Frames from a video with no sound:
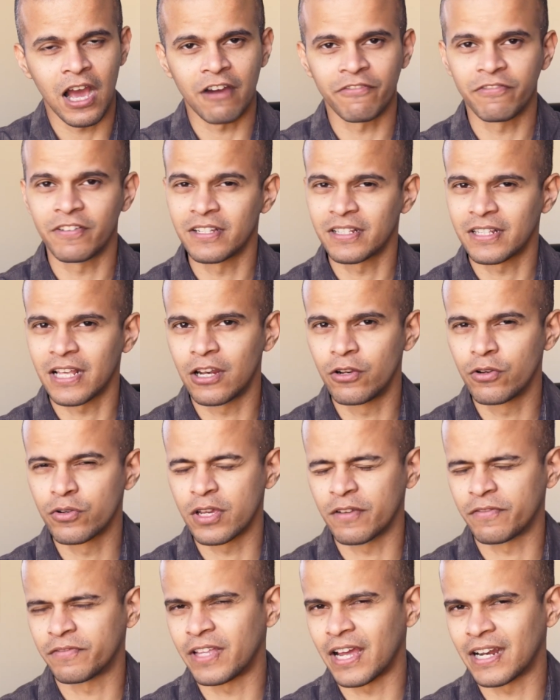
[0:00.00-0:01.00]
First, I look
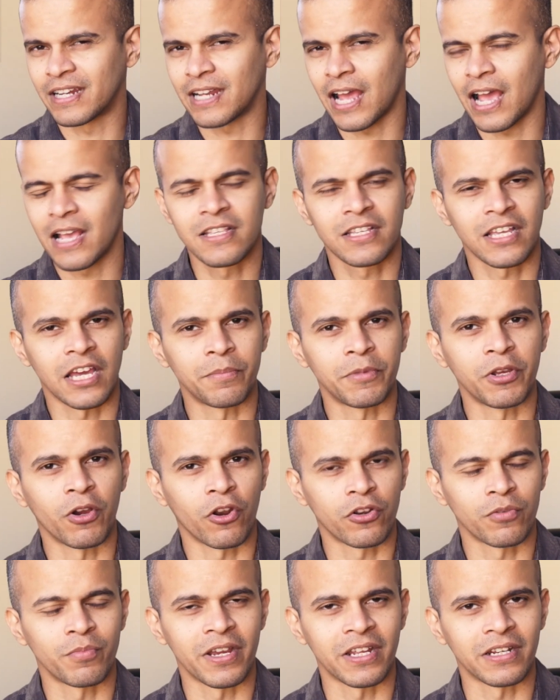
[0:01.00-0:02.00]
if that task can be
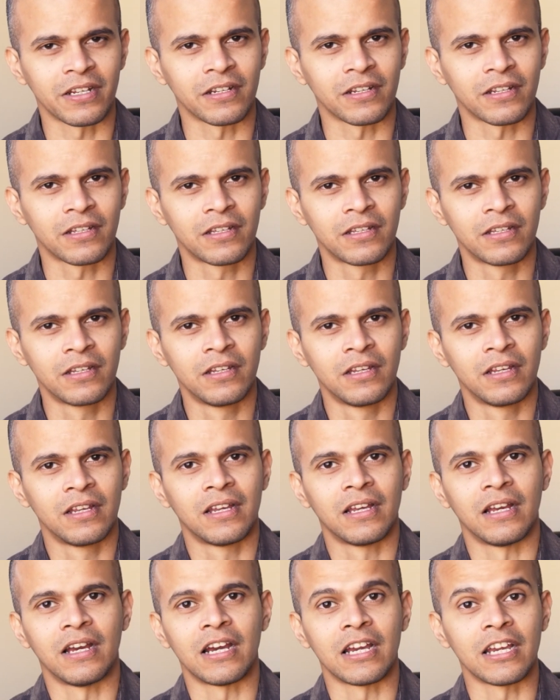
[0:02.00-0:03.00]
automated.
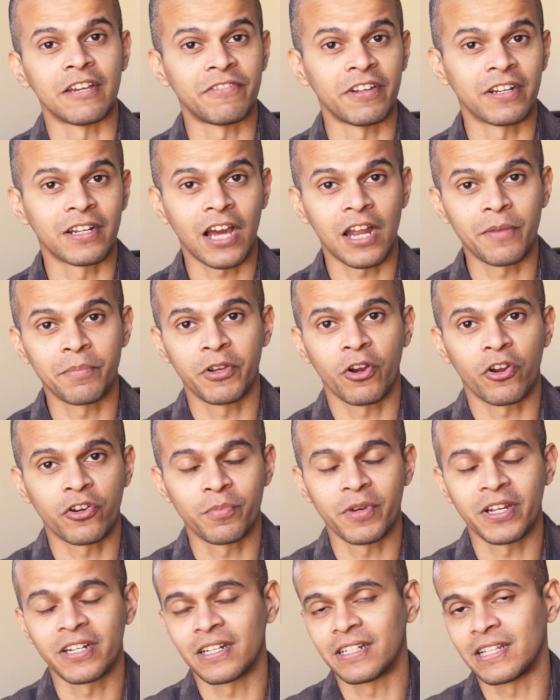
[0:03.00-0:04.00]
If it can't be
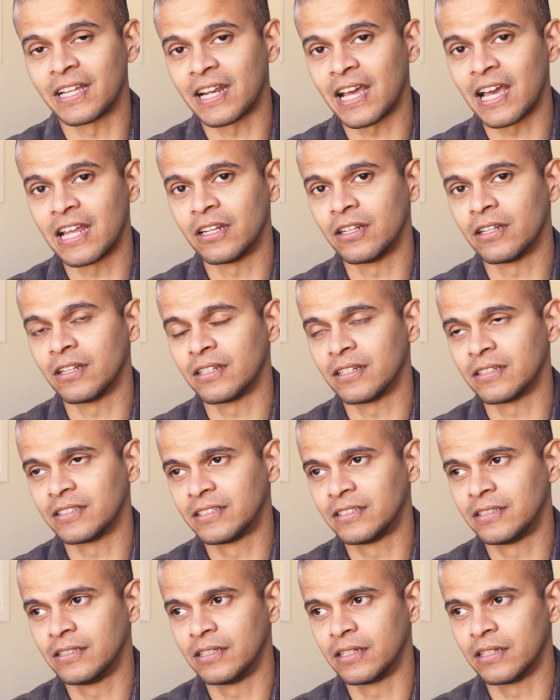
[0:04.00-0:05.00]
automated, then
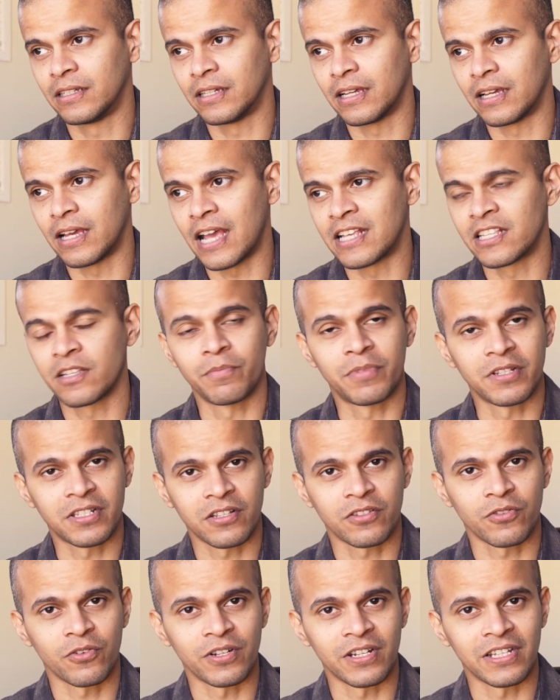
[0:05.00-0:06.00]
as a
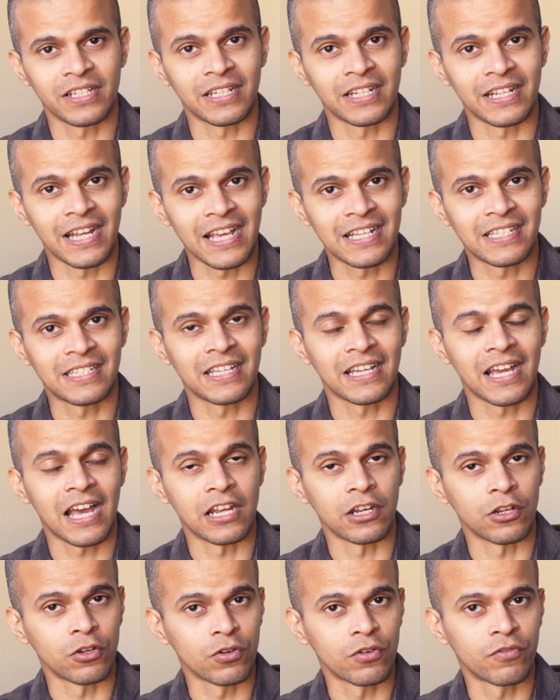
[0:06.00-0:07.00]
business owner, the next thing I
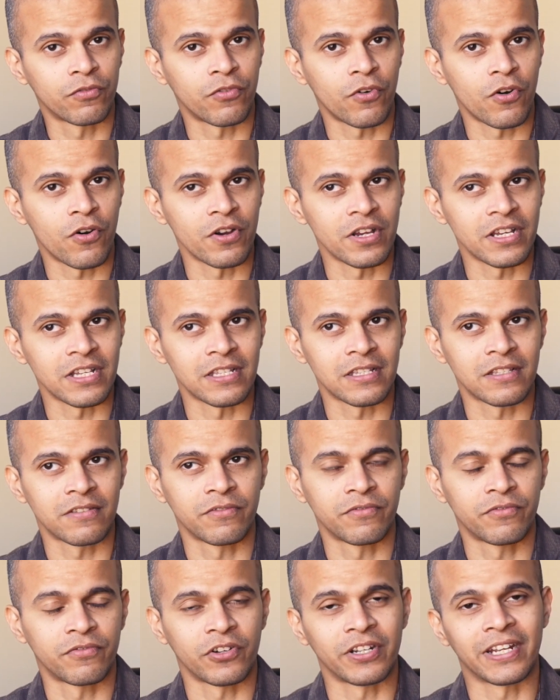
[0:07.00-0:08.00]
look for is
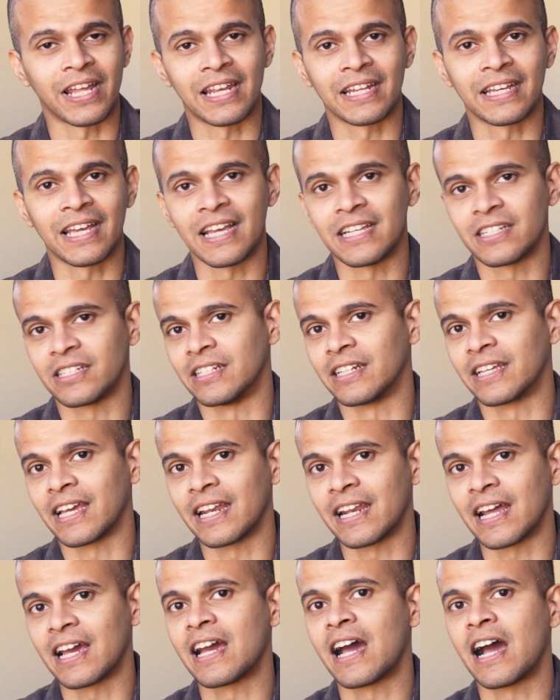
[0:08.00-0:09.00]
for delegation.
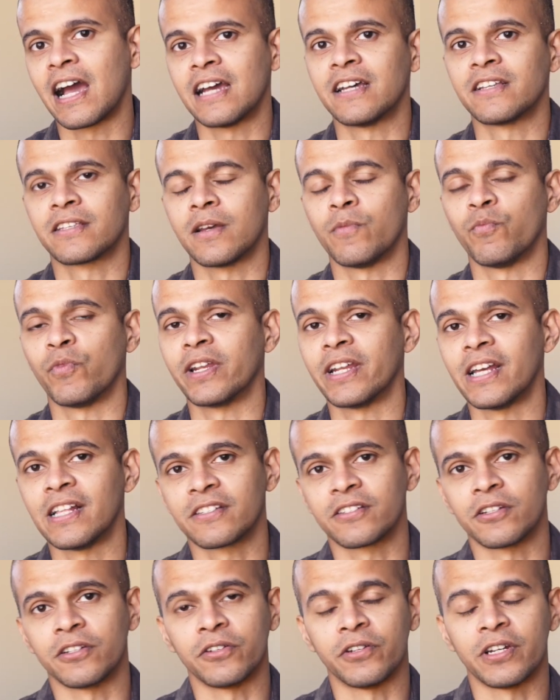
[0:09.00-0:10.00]
Can I hire someone
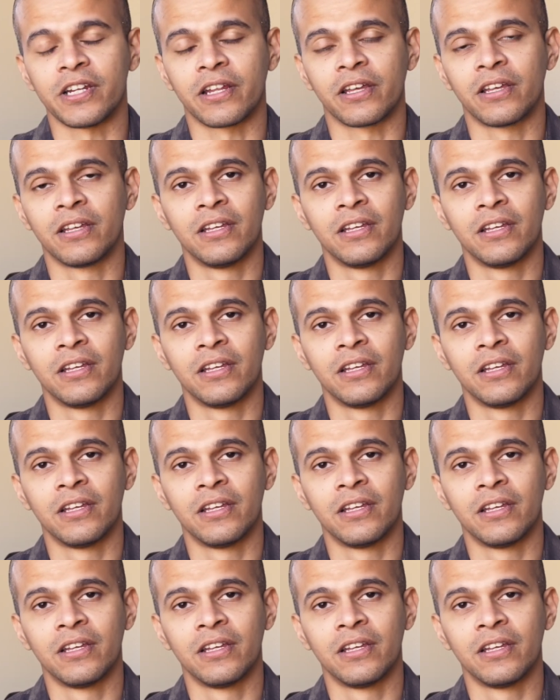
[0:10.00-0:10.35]
else to do it?